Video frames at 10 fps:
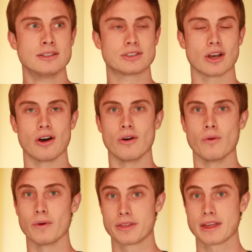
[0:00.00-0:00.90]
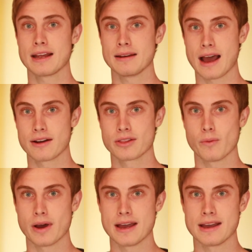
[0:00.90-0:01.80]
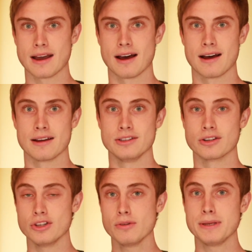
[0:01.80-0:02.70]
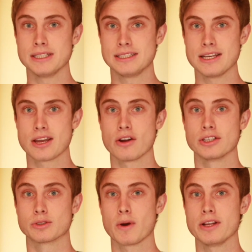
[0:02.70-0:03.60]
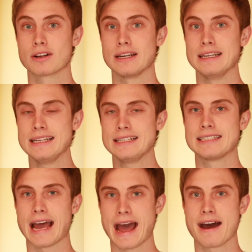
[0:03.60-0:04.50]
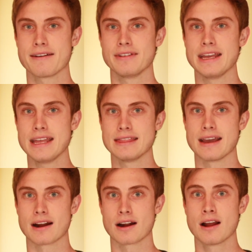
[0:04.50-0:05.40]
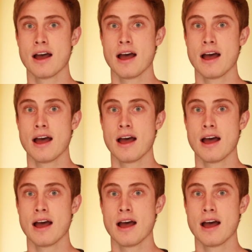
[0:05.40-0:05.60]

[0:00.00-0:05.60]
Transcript: So with that out of the way, uh, your UPC code is what you're gonna need to have in there